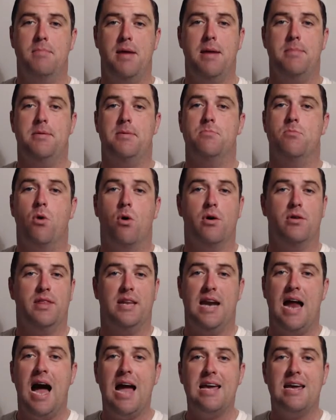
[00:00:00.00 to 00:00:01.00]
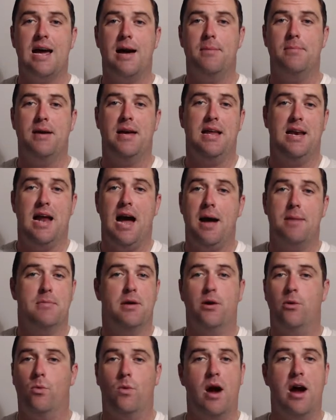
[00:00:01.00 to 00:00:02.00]
maybe more than I am, and
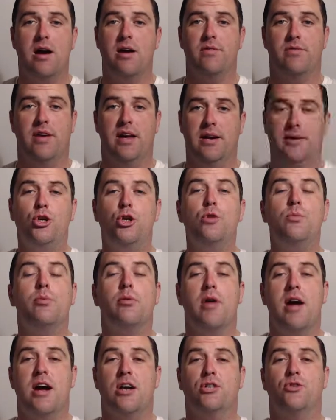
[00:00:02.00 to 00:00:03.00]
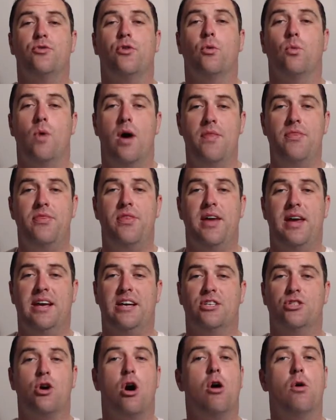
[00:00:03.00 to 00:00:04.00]
I'm unaware of it. Two prayers for one
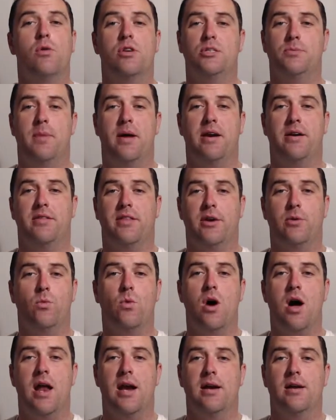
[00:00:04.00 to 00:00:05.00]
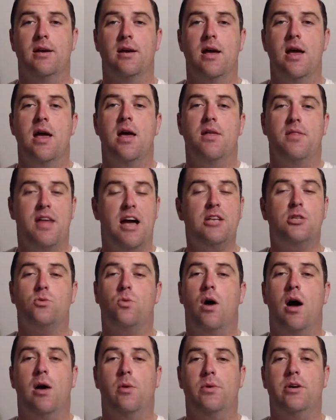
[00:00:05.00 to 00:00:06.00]
thing is always better than one.
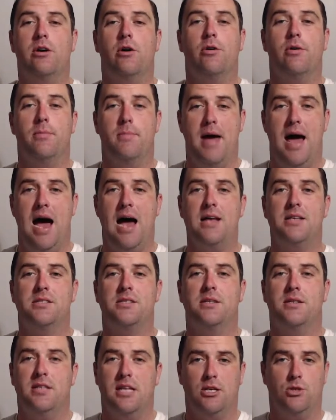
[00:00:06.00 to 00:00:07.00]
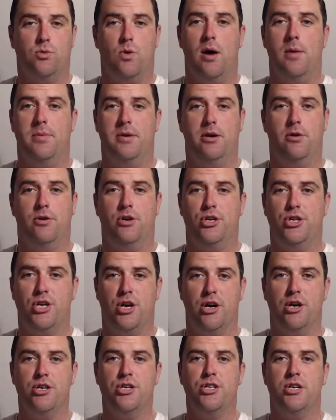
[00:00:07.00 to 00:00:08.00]
That's why we go to Mass, that's why we go to
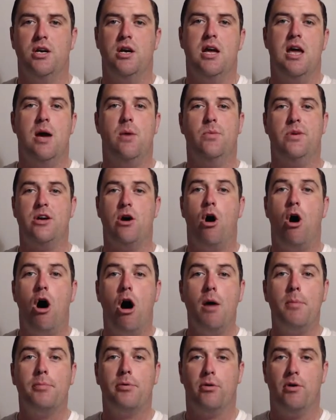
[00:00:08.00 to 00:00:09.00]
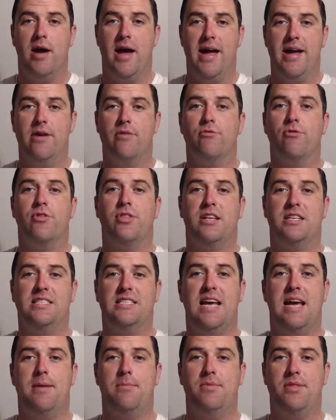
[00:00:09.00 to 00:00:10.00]
church, and we all pray for the
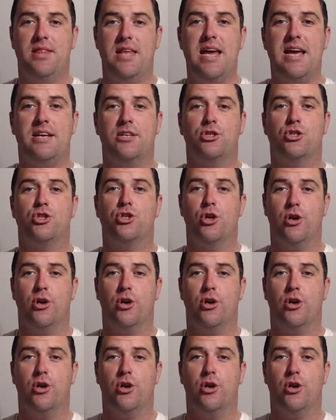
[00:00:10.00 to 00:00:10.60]
same things